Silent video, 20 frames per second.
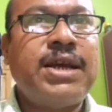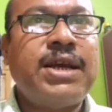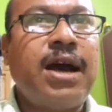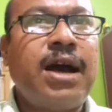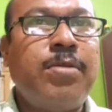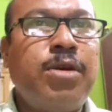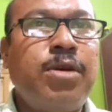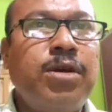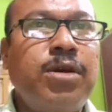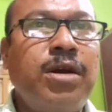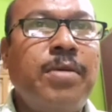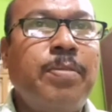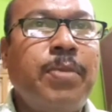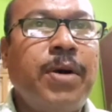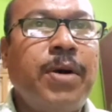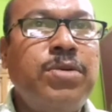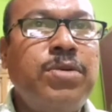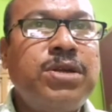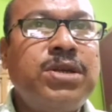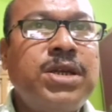Carbon
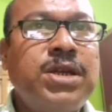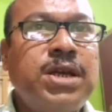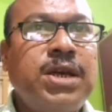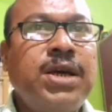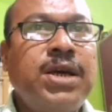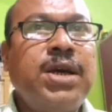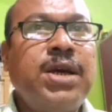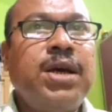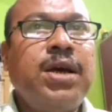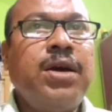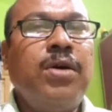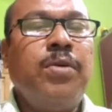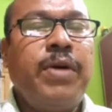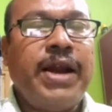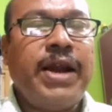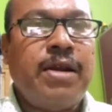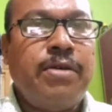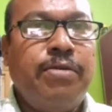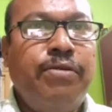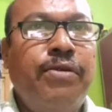compounds,
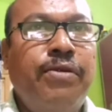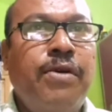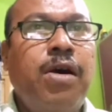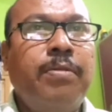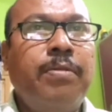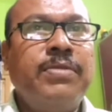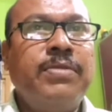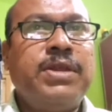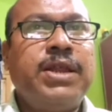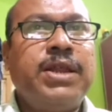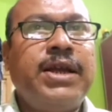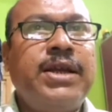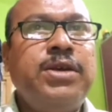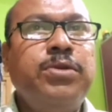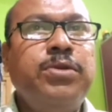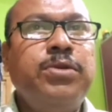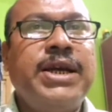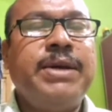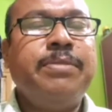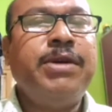when are formed, then
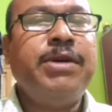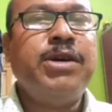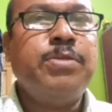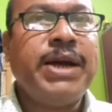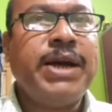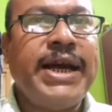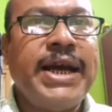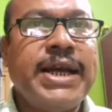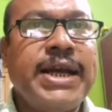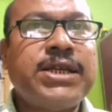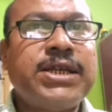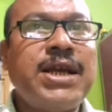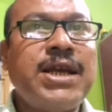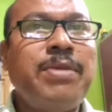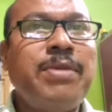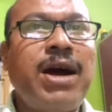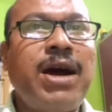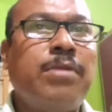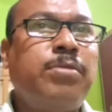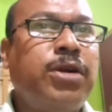you may get
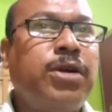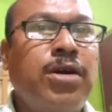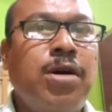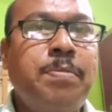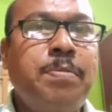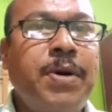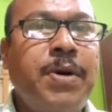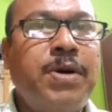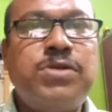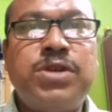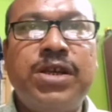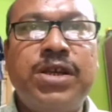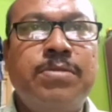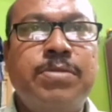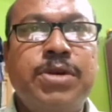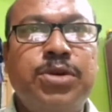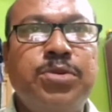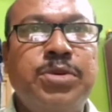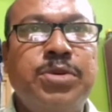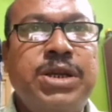some carbon compounds in
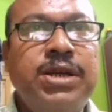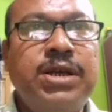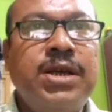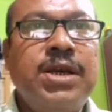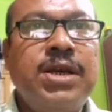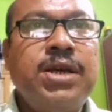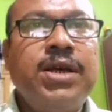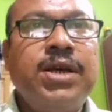between.